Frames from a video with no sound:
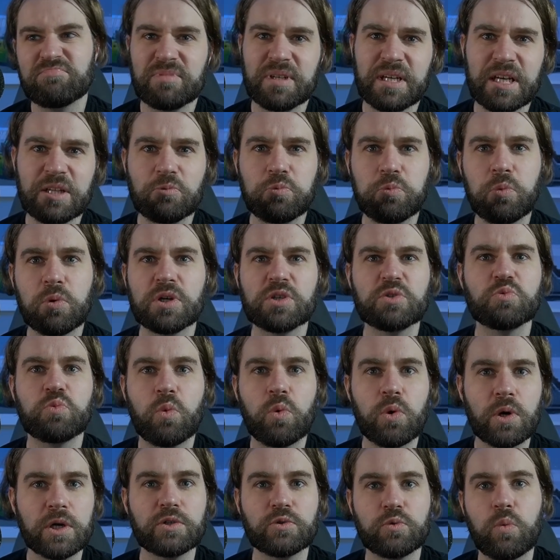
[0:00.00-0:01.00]
it was
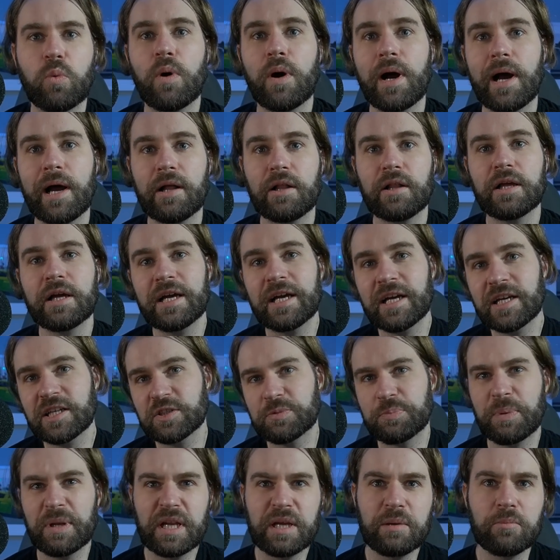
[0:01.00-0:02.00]
worthwhile
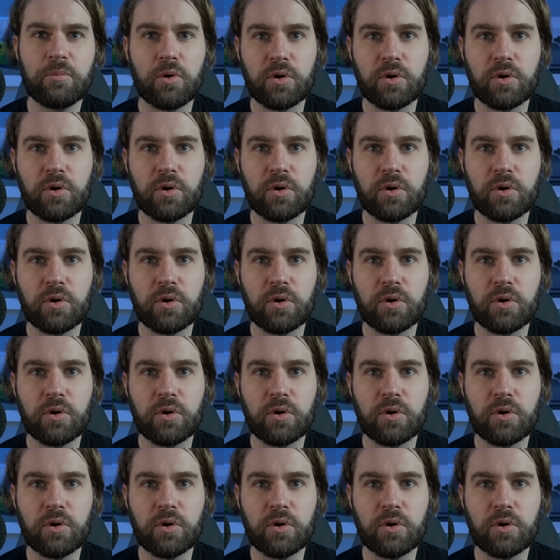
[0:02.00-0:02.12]
spending